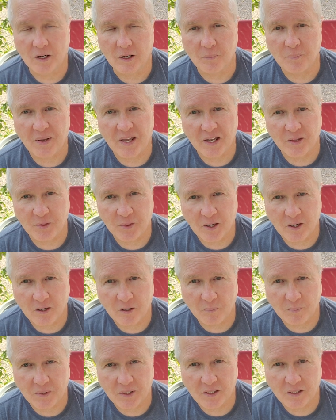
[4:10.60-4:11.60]
pet
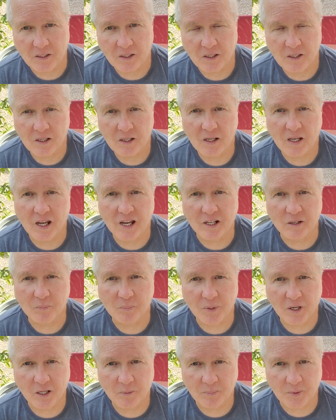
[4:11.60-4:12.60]
therapy and
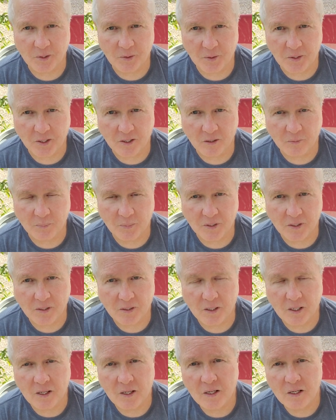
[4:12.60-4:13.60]
puppet therapy,
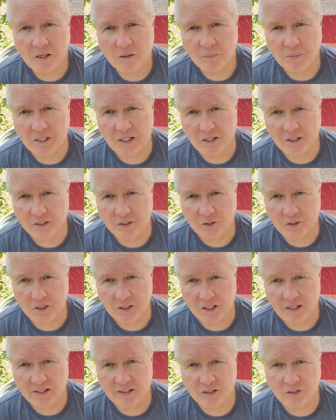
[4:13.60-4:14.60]
because the
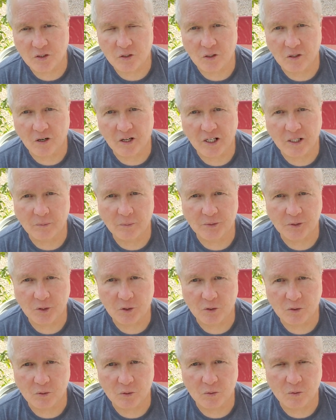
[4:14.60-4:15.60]
kids are able
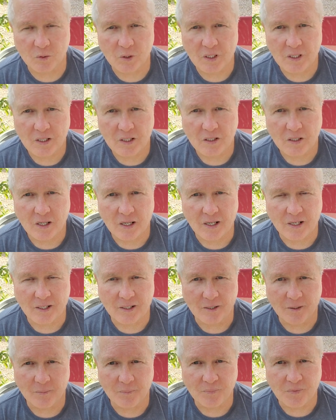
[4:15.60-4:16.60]
to
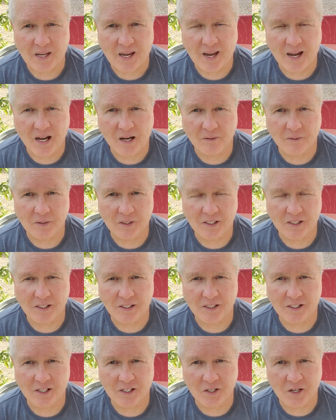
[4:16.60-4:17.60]
have
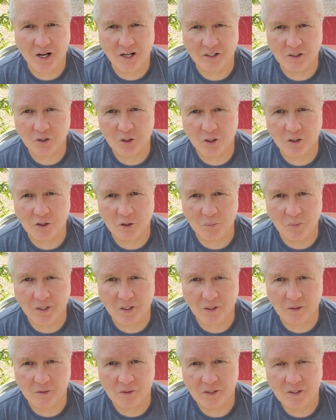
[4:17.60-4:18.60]
a
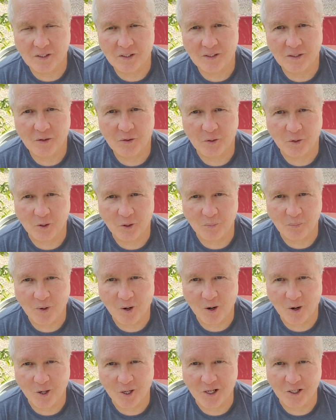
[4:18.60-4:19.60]
non-judgmental third
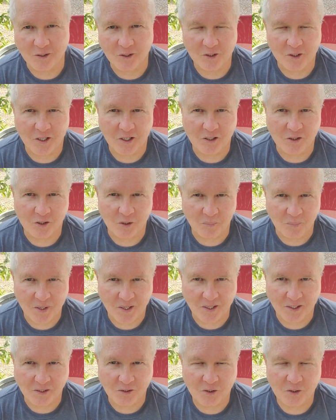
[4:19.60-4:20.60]
party, in this case the
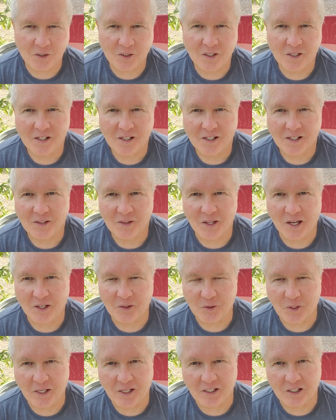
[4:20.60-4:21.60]
pets,
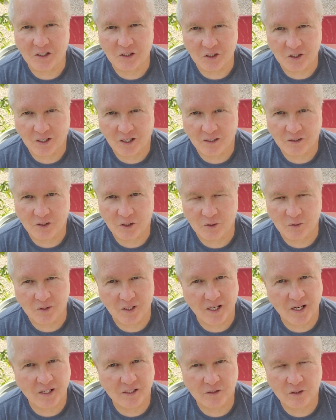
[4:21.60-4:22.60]
that they can talk to. And I
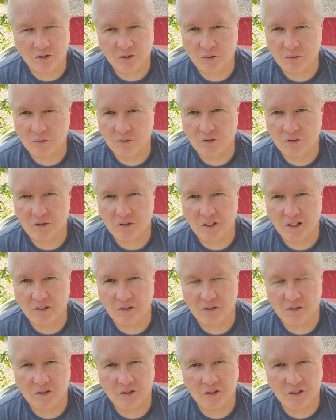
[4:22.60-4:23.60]
had students that
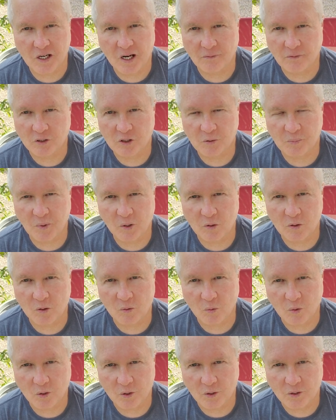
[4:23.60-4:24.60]
never spoke a
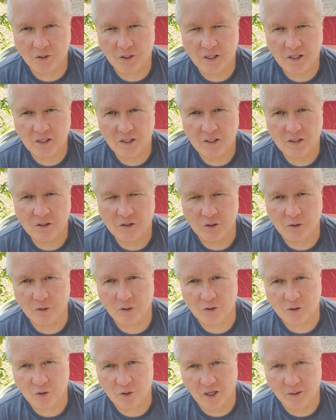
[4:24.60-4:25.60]
word due to
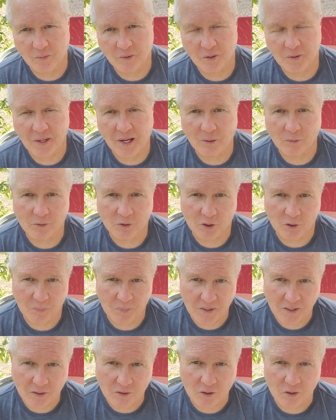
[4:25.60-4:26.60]
trauma that would
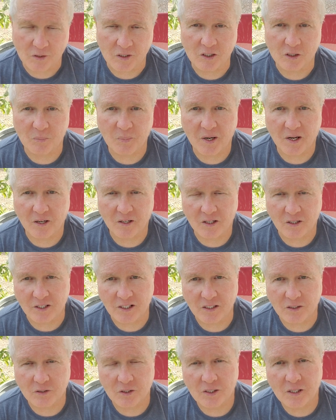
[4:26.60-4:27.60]
speak to these
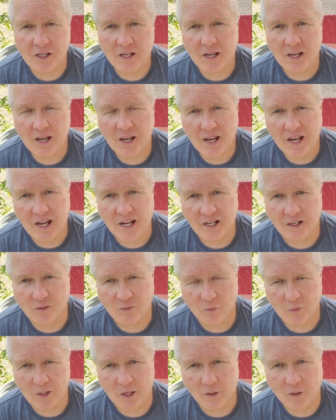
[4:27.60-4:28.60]
parakeets. And
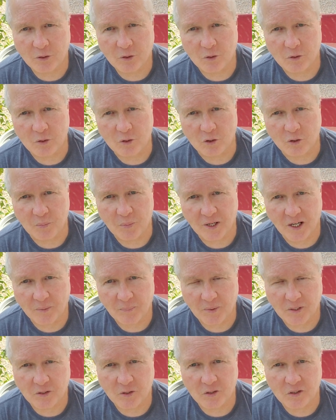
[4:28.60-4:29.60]
we also used
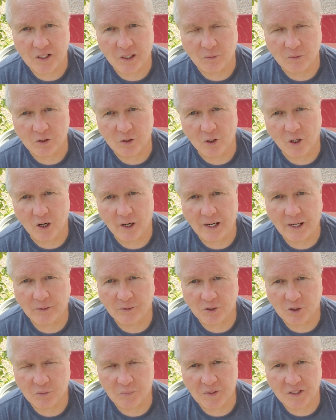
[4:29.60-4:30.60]
puppets that would draw out
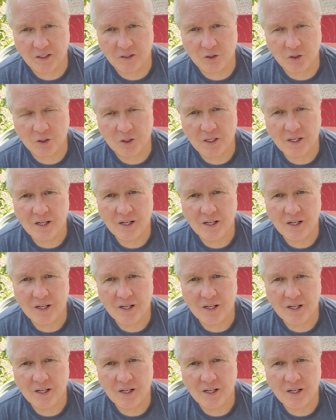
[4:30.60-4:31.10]
speech.